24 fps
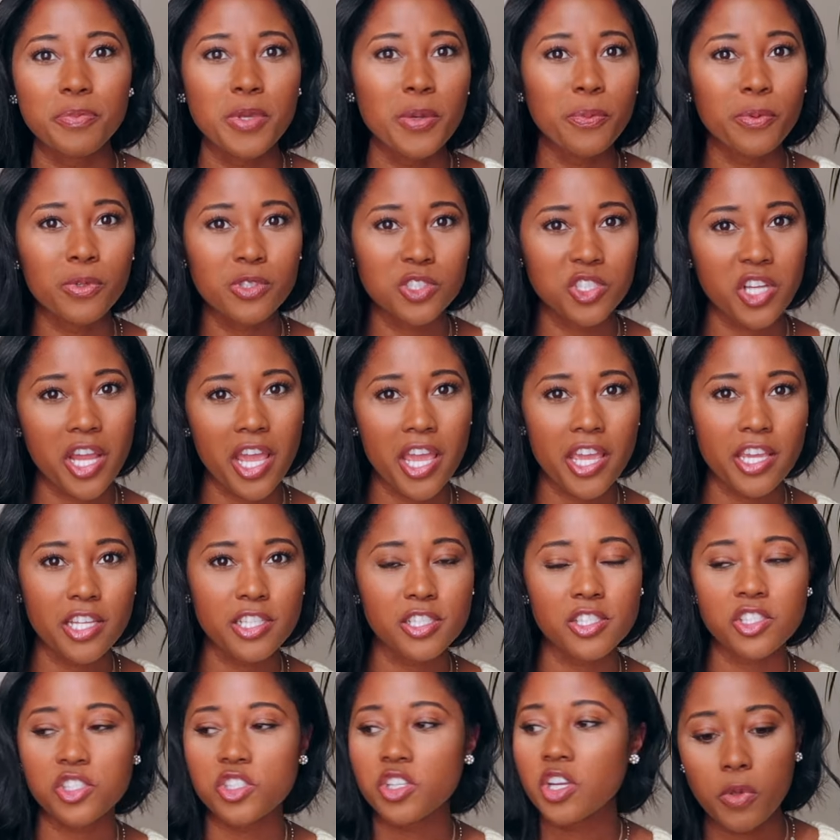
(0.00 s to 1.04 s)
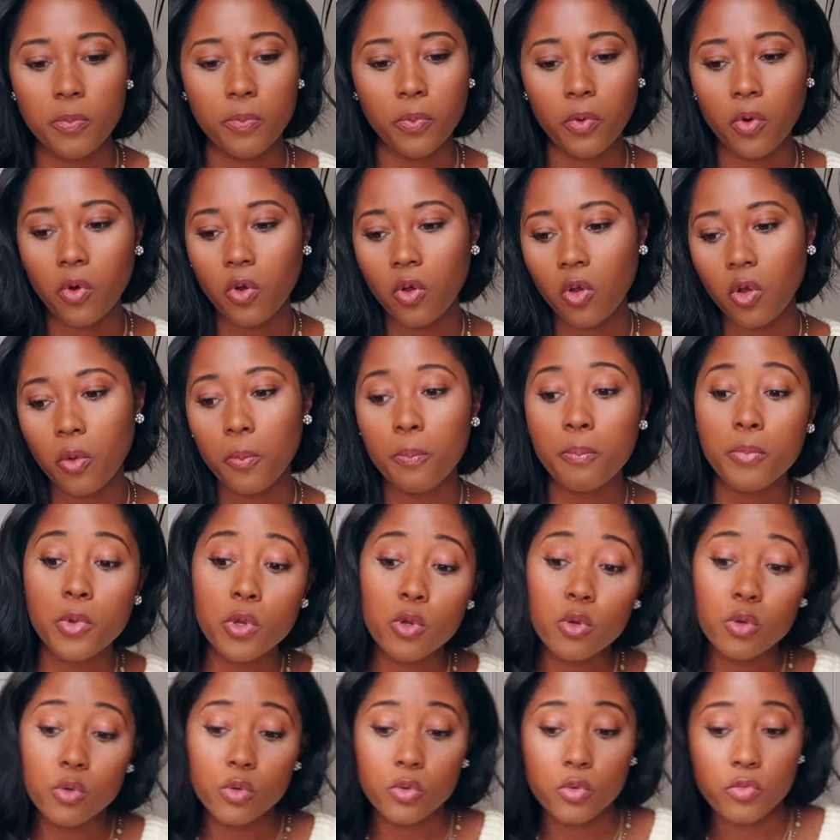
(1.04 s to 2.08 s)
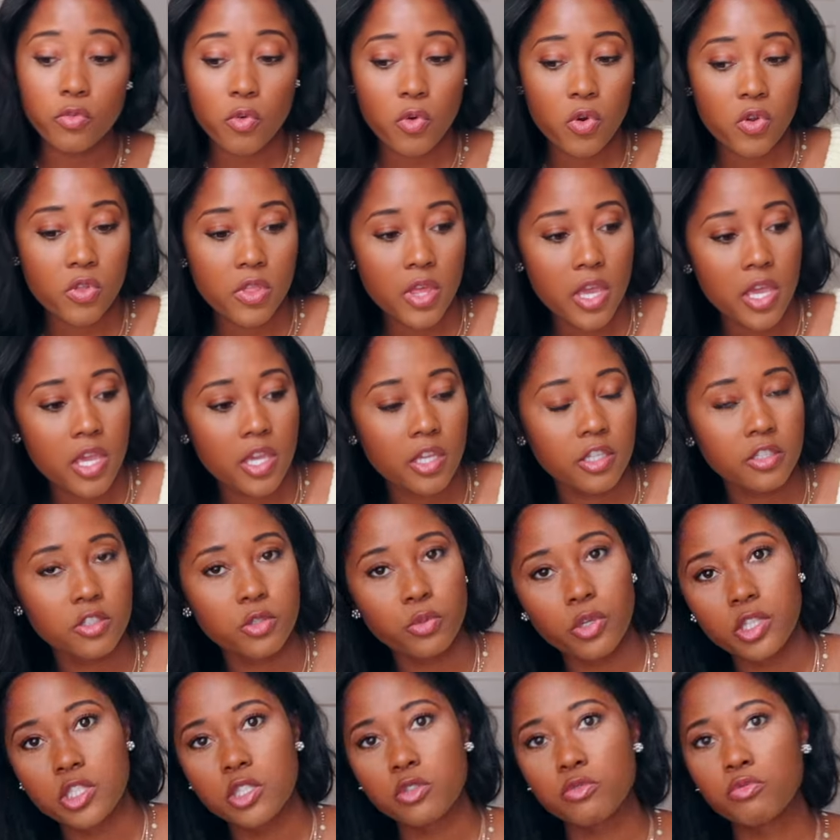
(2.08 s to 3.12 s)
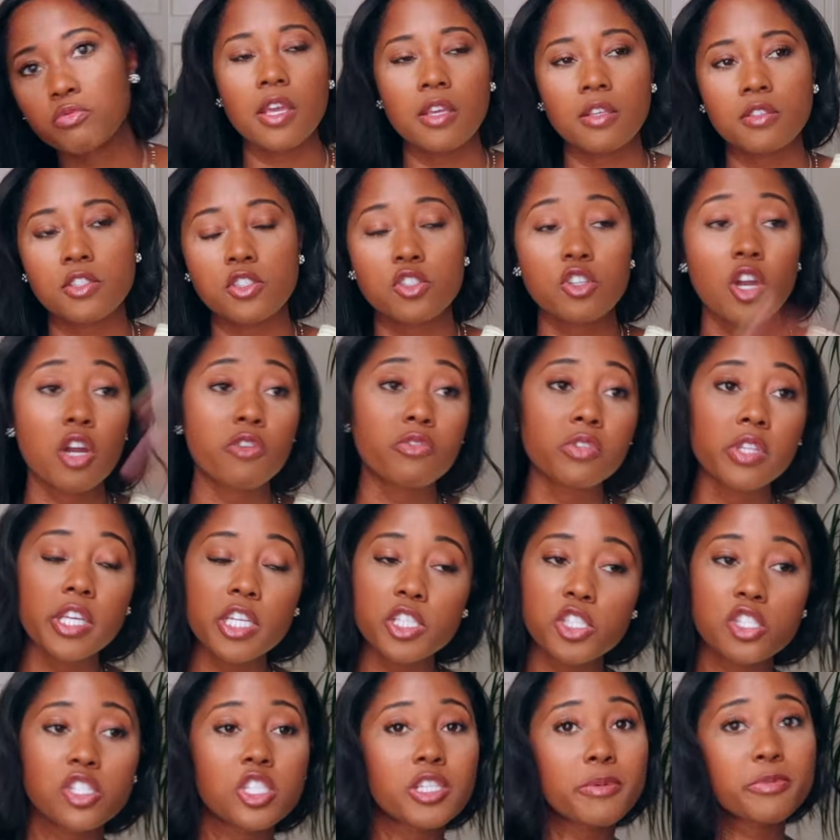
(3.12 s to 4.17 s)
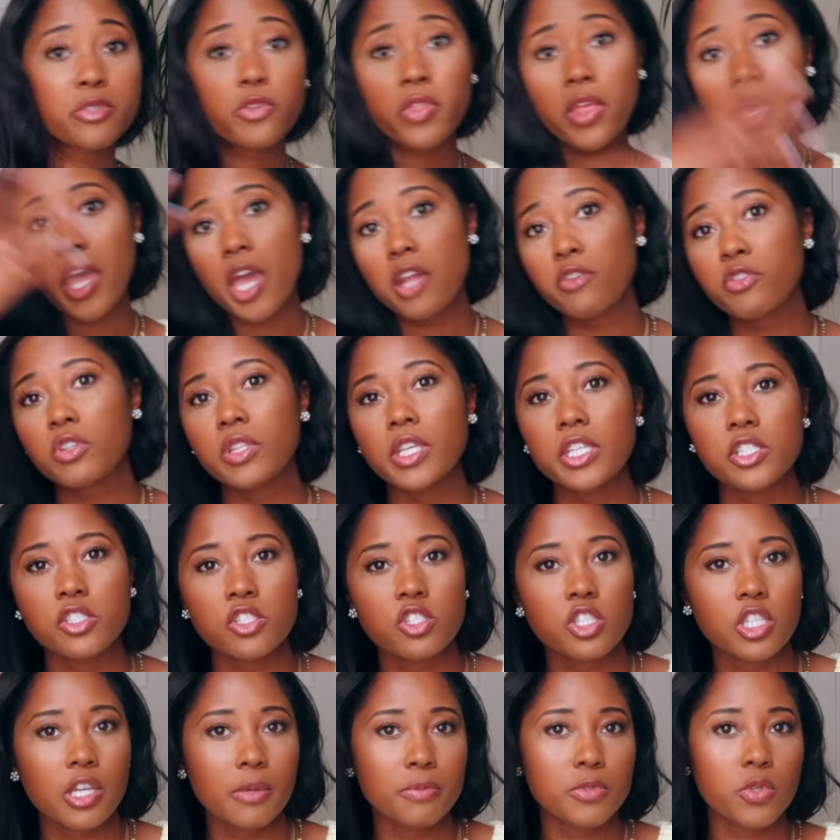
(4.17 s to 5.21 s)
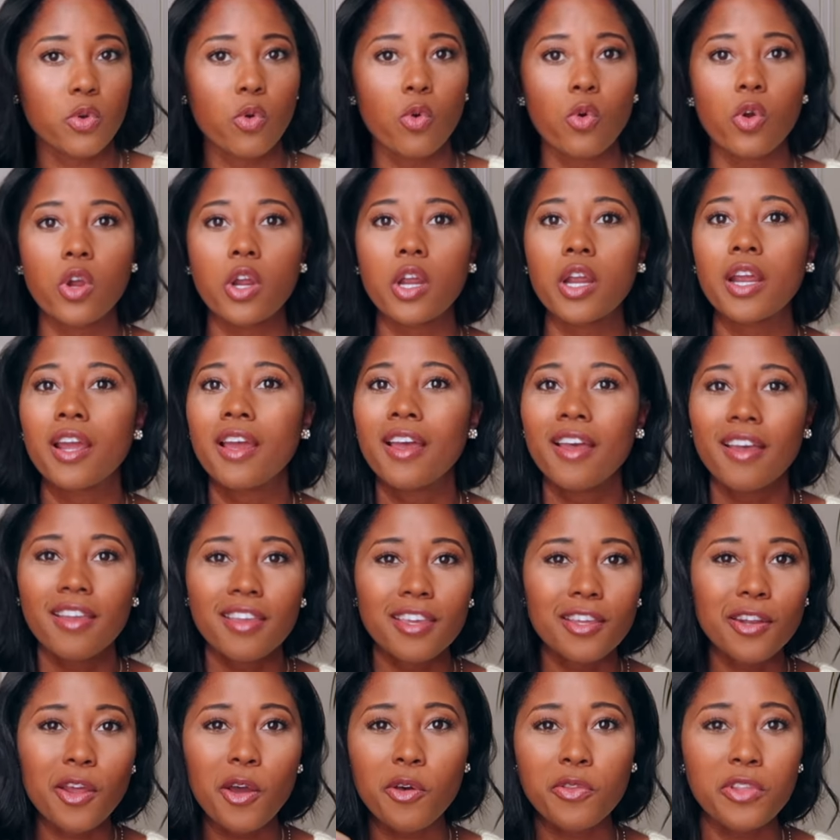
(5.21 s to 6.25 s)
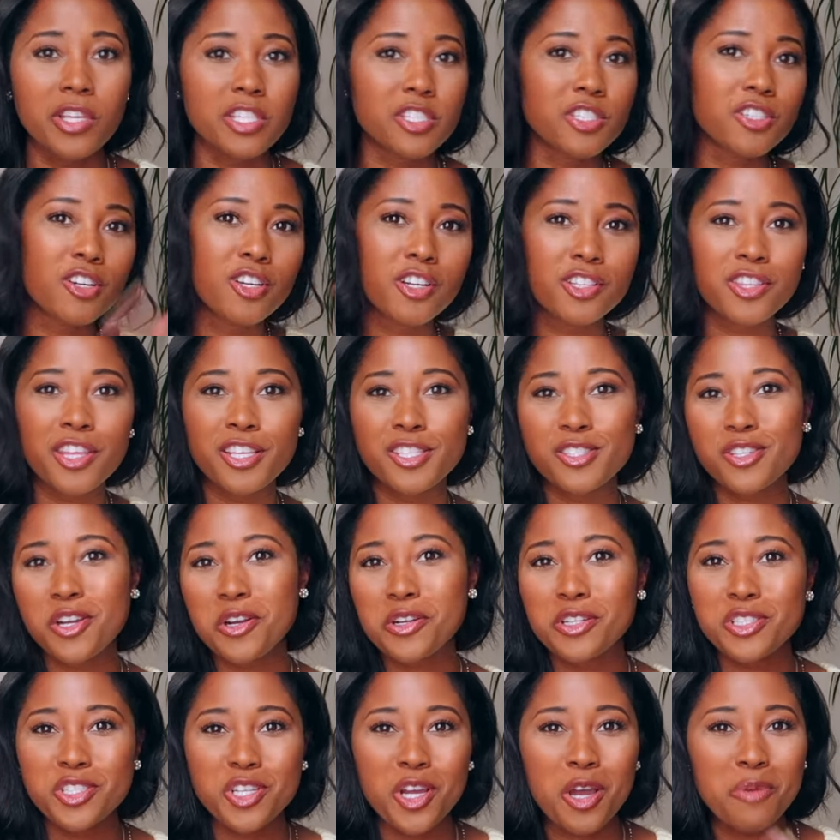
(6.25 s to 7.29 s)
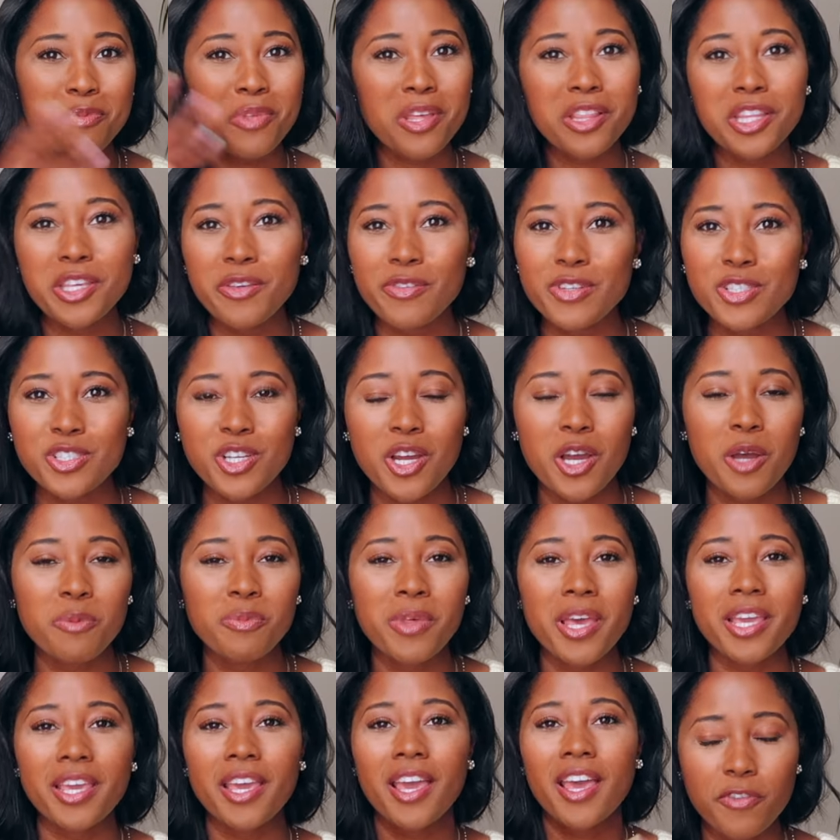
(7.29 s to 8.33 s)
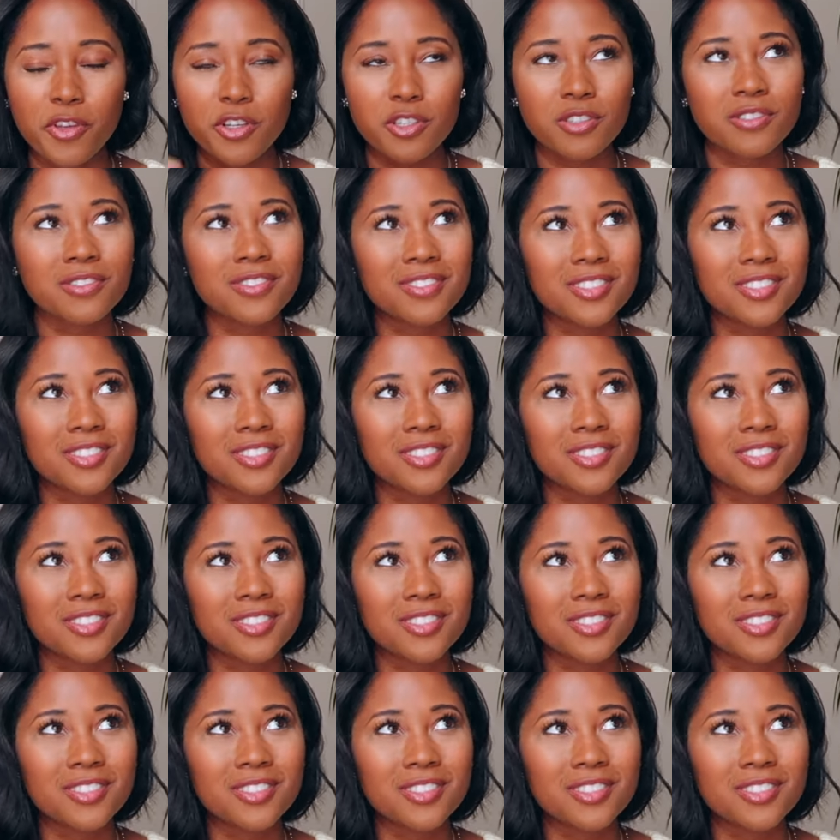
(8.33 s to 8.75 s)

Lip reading: people move, or they switch, they start relationships, or they end relationships, or you know, they start a job, they leave a job. Like if you're